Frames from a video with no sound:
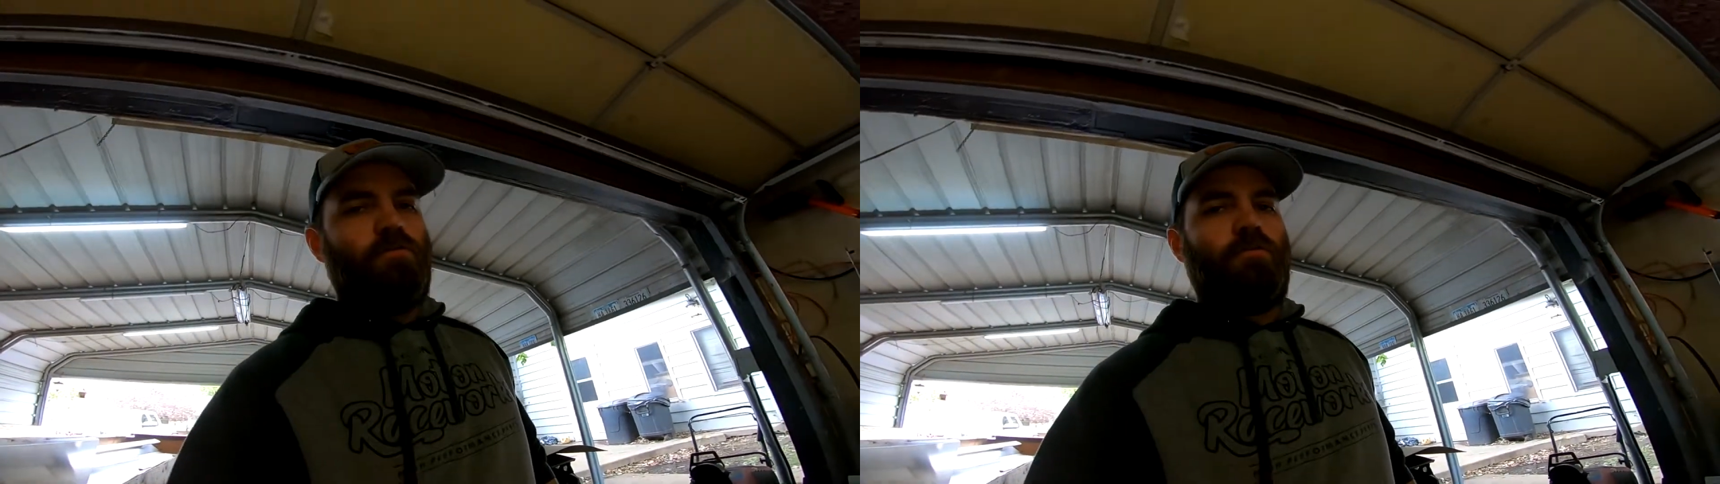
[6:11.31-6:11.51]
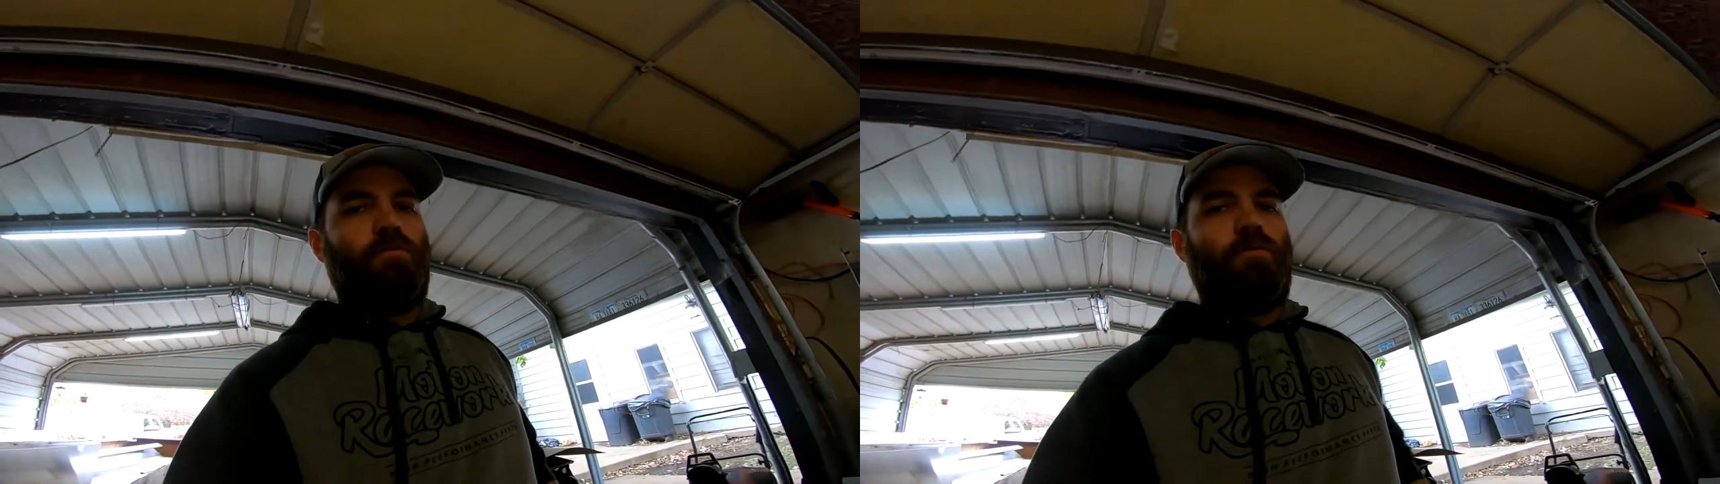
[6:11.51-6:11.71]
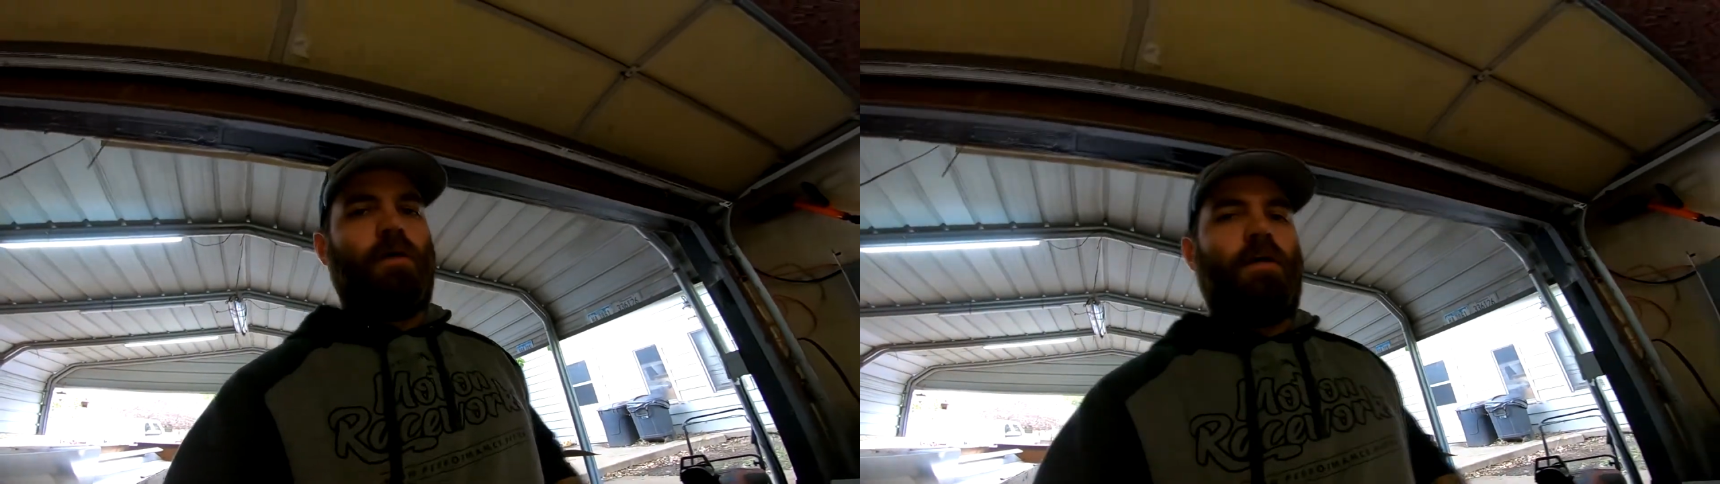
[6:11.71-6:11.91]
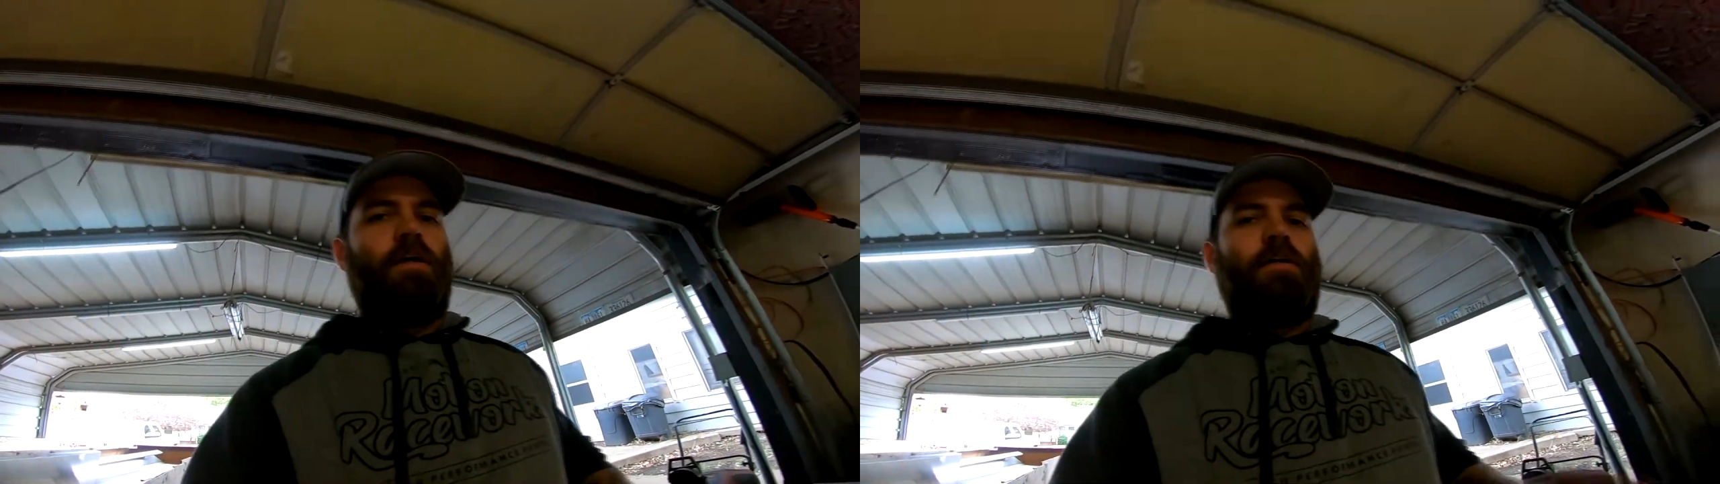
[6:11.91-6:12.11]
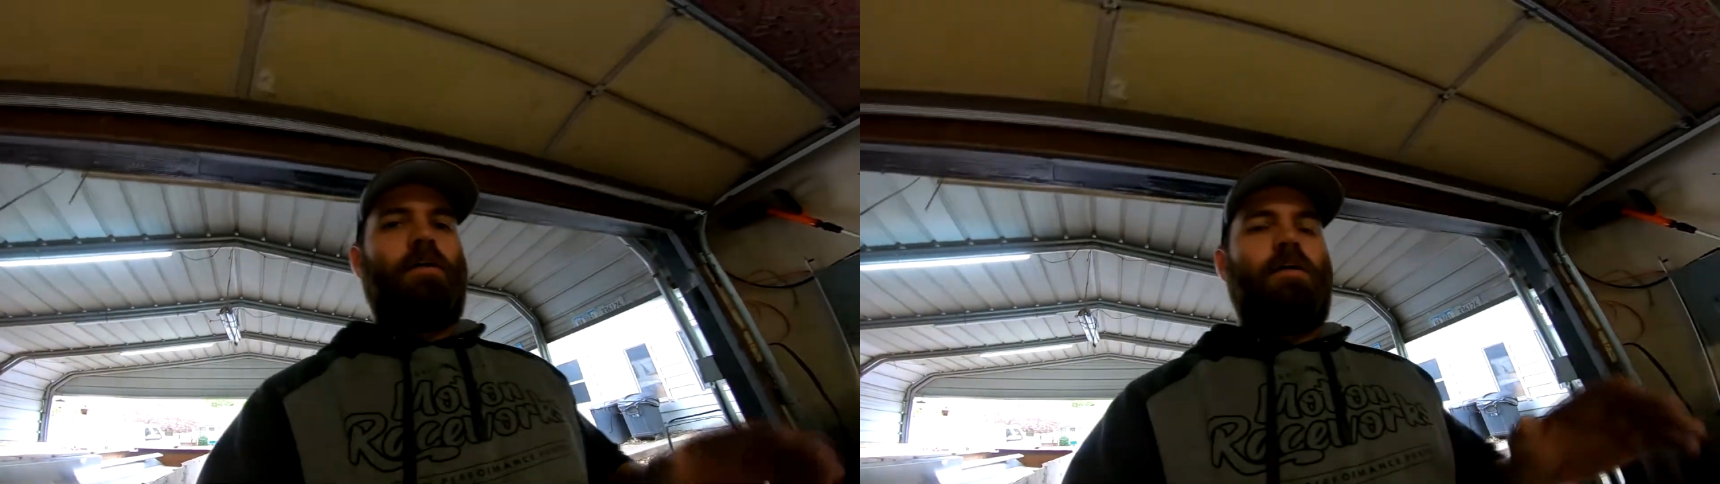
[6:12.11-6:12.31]
to
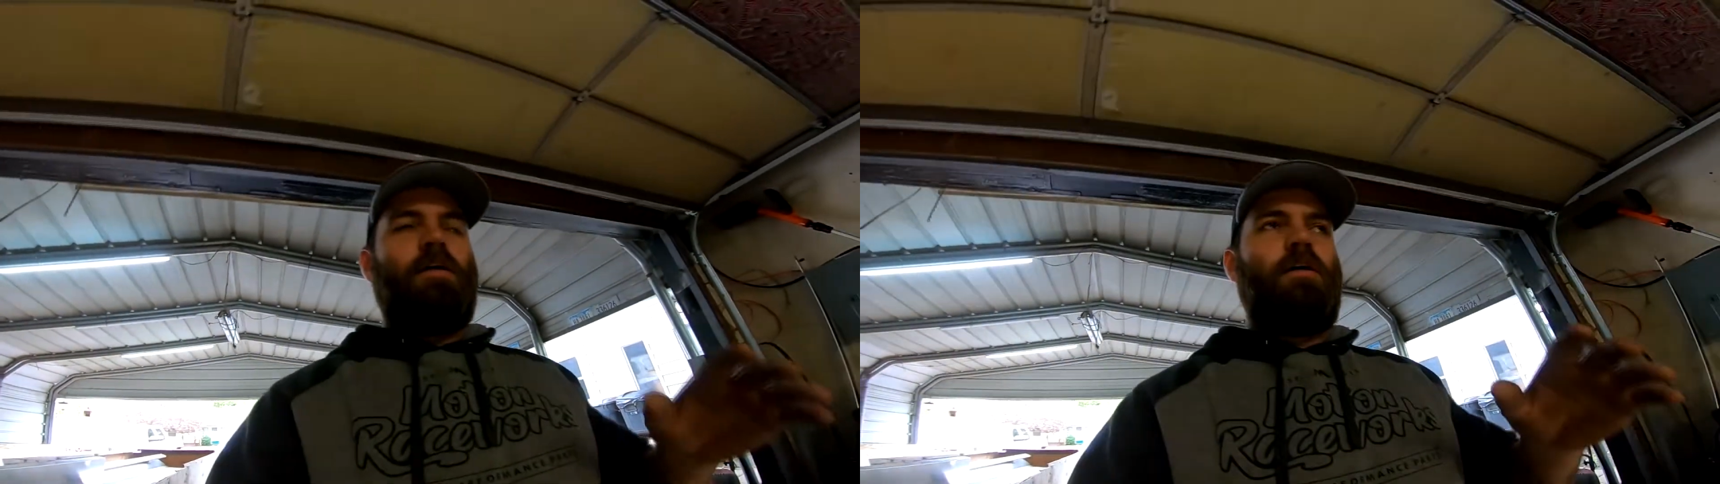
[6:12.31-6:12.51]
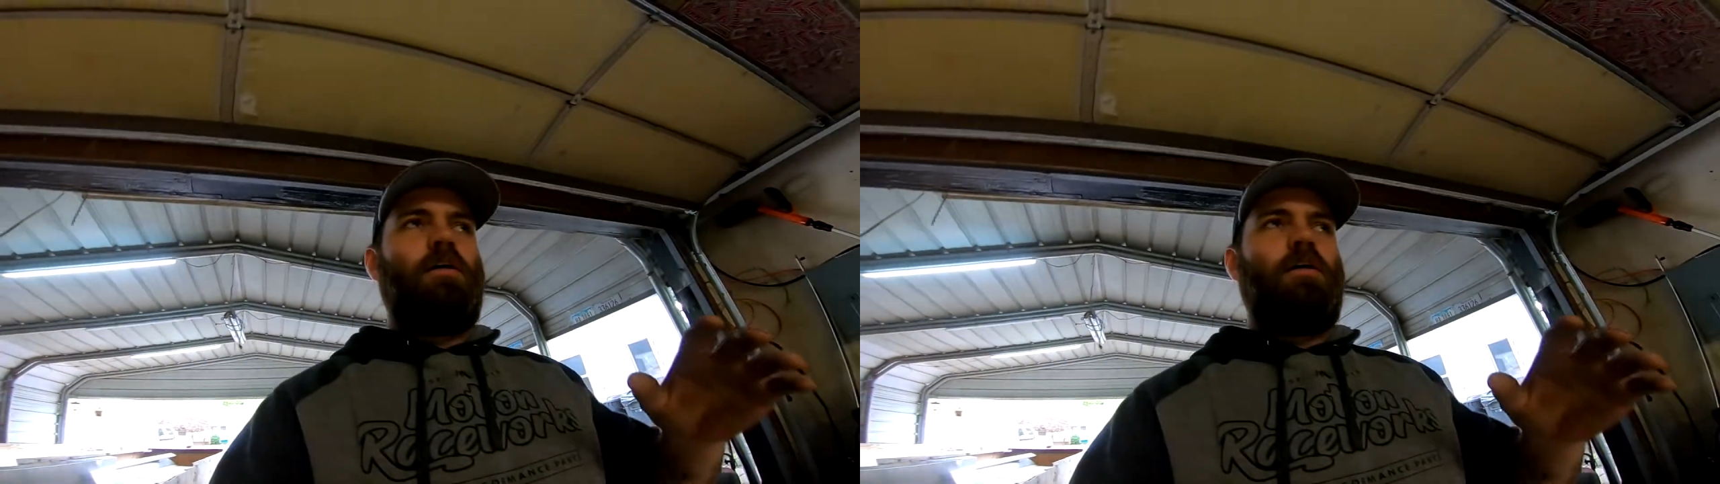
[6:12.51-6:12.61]
a